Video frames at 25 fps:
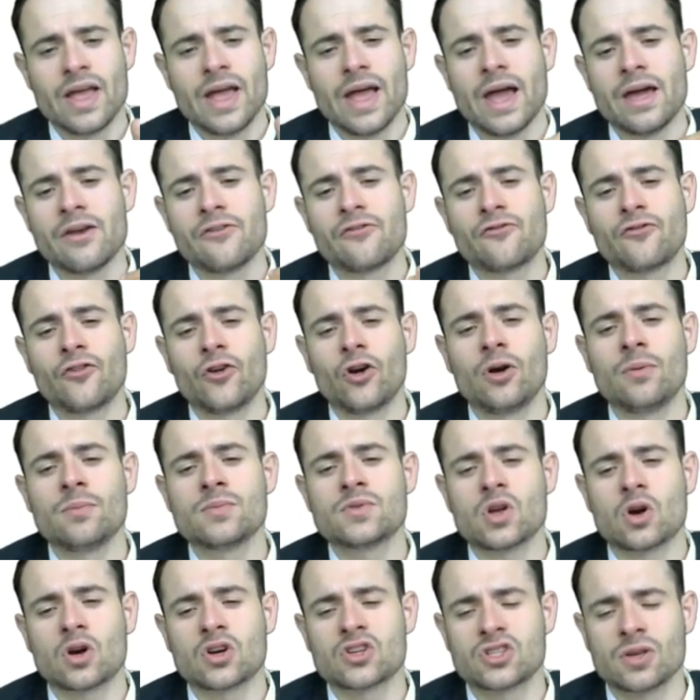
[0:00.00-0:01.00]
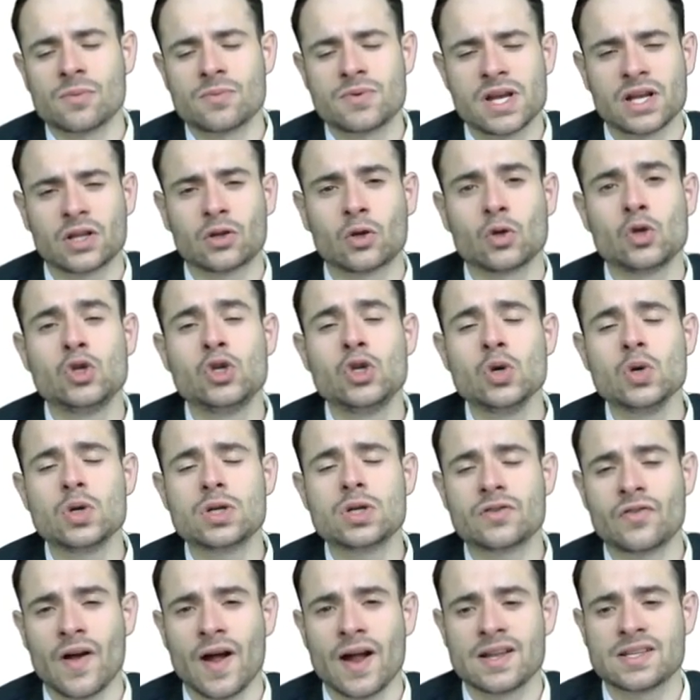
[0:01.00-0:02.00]
and firms are subject to huge
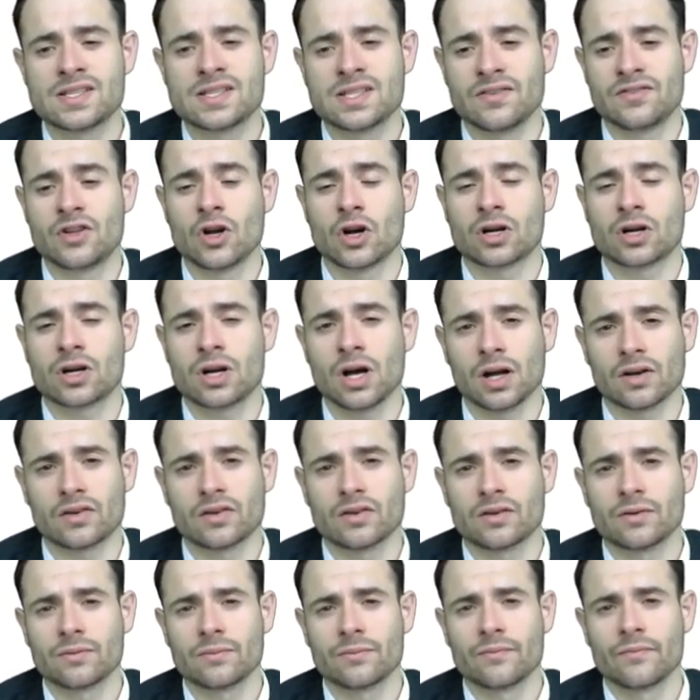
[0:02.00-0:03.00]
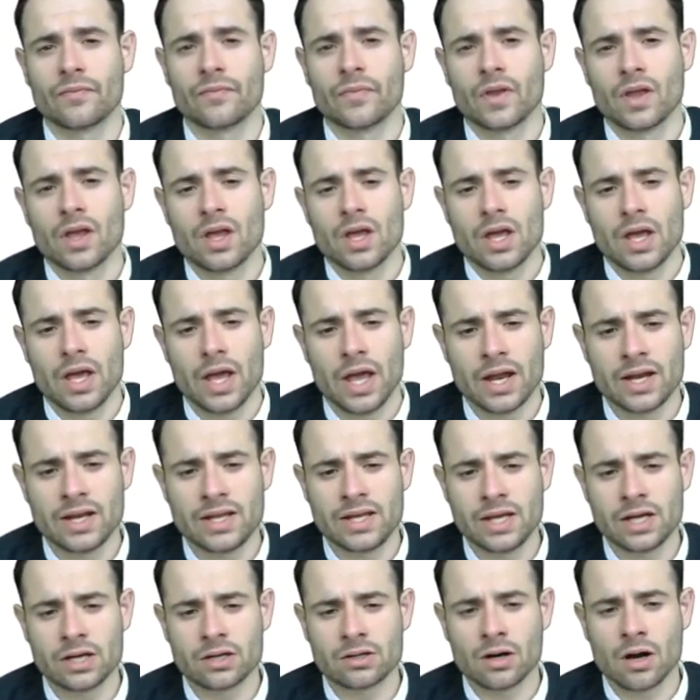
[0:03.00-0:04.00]
fines if they are caught. And
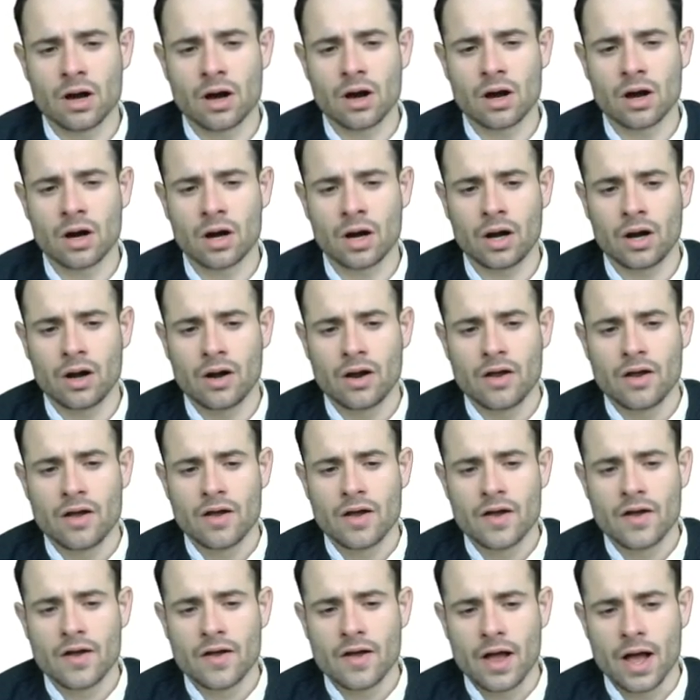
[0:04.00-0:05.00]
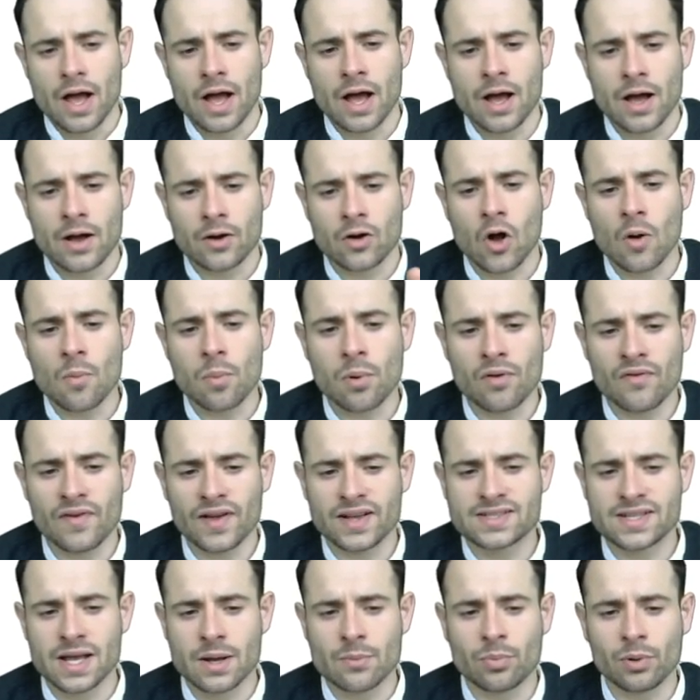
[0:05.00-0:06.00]
here are a couple of
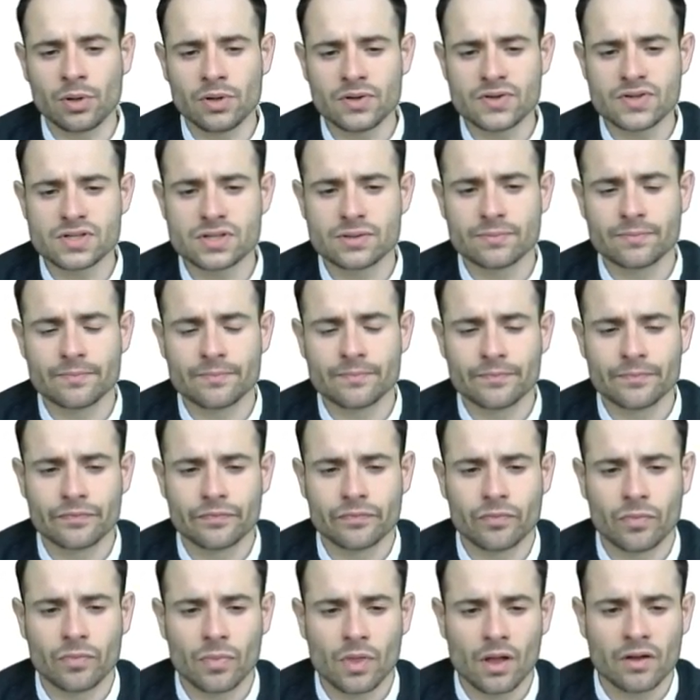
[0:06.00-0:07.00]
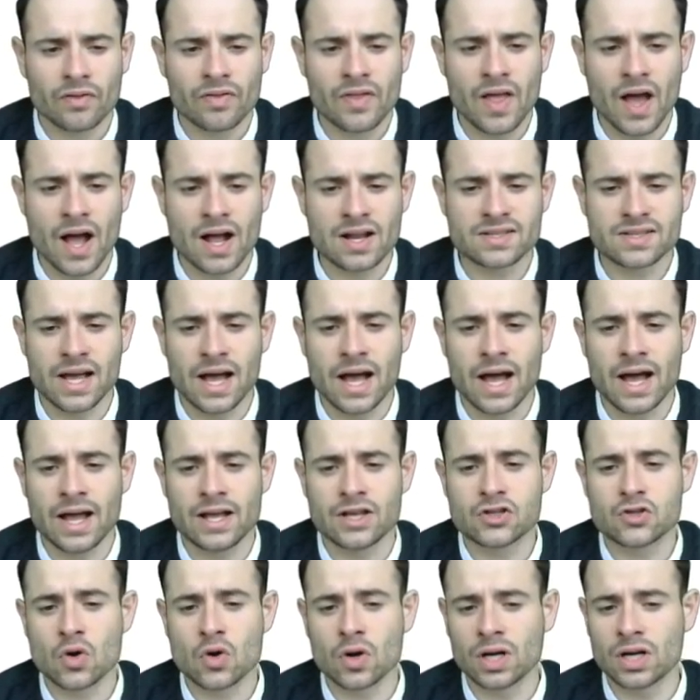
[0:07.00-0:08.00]
examples that I
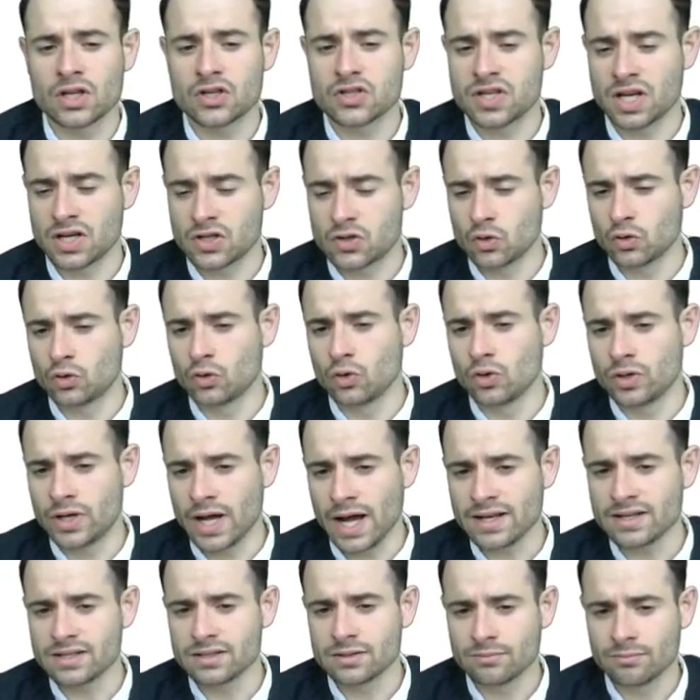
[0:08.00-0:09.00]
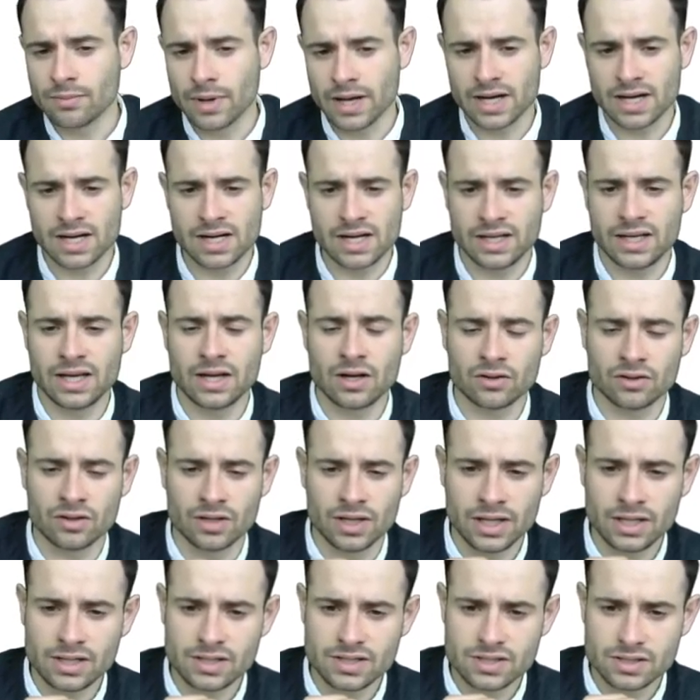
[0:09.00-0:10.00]
strongly suggest you to look at by clicking on the
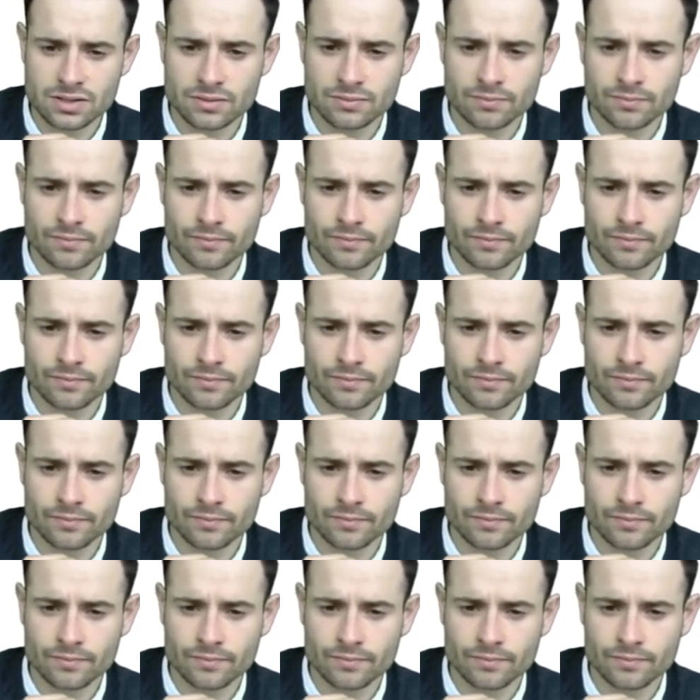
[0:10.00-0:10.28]
links.